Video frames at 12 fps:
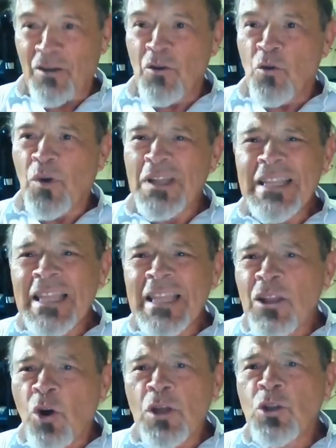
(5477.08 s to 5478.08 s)
when is it
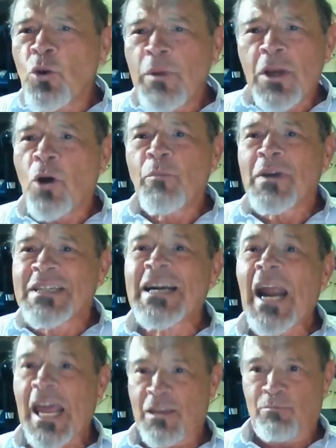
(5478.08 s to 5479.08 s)
going to become a
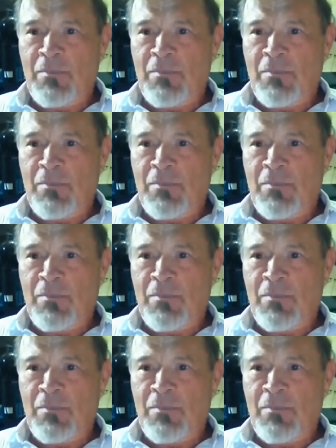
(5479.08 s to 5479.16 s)
crime?